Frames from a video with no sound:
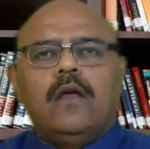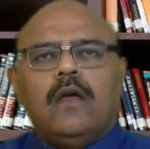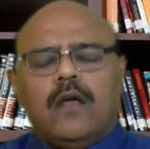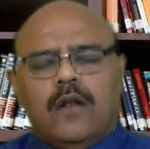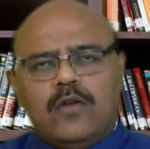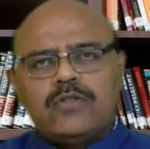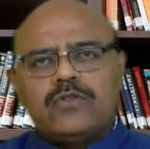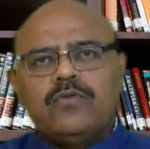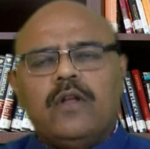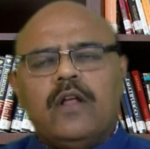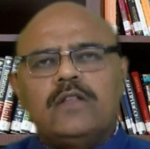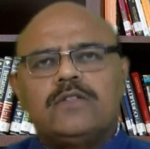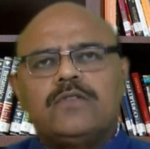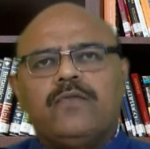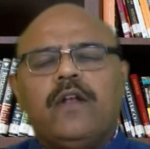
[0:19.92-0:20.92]
Hello
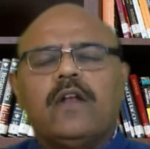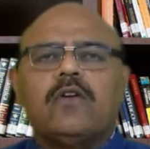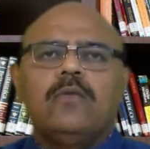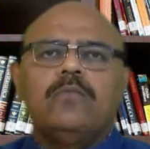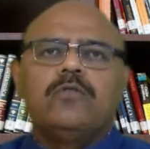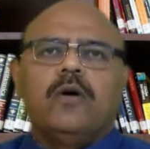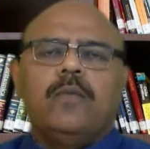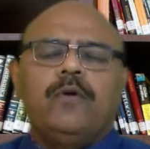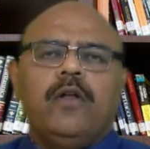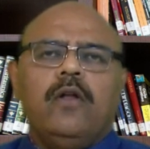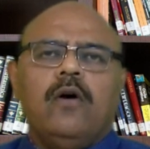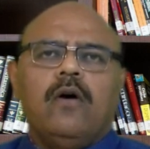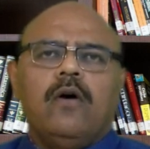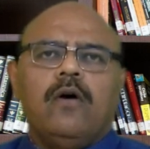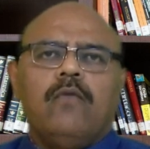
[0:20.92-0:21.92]
students, welcome to ABHI
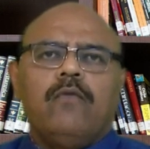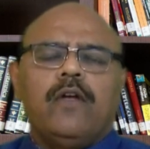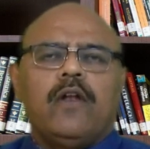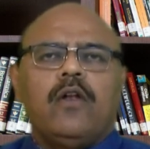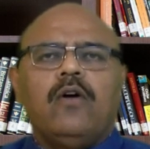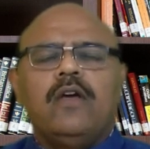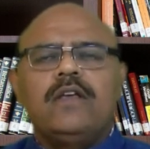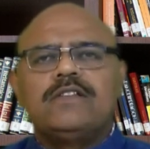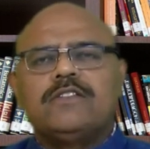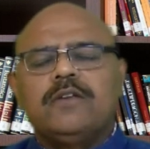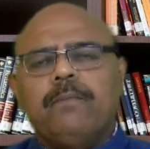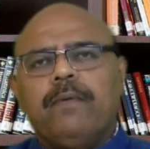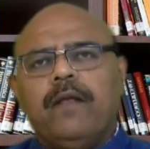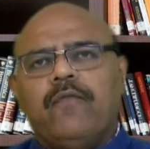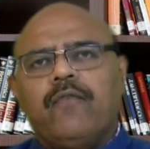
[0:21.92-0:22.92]
Law, where law is
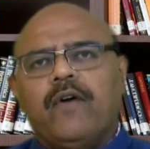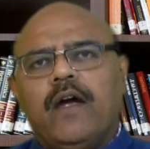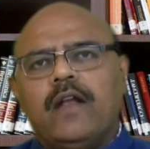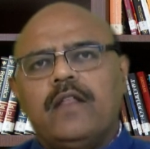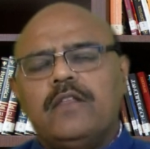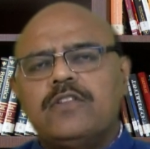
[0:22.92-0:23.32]
simplified.